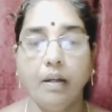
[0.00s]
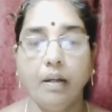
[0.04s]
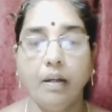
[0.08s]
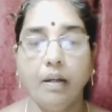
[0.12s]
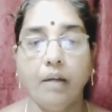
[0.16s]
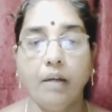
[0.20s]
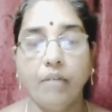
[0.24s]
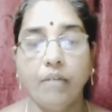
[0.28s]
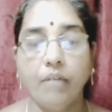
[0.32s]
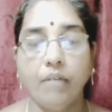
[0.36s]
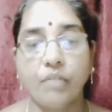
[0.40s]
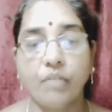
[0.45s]

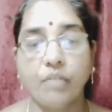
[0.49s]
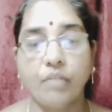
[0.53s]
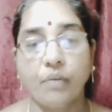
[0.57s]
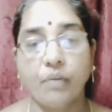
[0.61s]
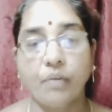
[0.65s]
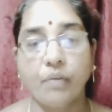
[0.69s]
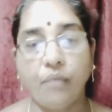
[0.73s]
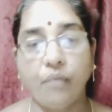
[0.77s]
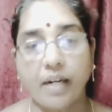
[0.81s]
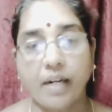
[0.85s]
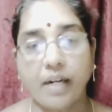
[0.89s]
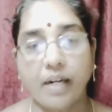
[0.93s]
which
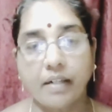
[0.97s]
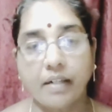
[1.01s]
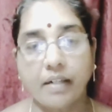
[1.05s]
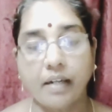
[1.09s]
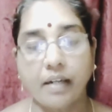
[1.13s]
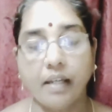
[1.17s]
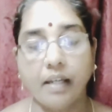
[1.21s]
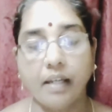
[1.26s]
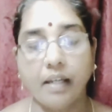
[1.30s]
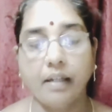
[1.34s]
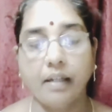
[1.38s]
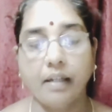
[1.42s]
were
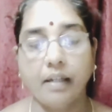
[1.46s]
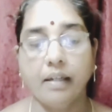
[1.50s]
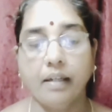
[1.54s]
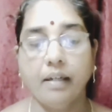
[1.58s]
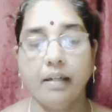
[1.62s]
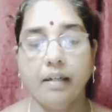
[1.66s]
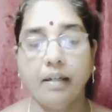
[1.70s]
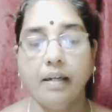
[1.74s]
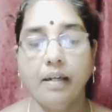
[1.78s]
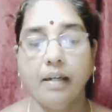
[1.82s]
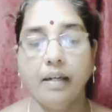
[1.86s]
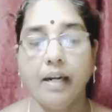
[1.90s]
fluttering
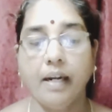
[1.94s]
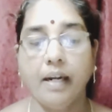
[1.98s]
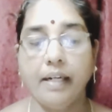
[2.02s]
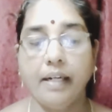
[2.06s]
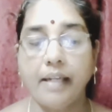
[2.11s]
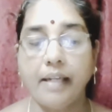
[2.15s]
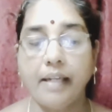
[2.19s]
and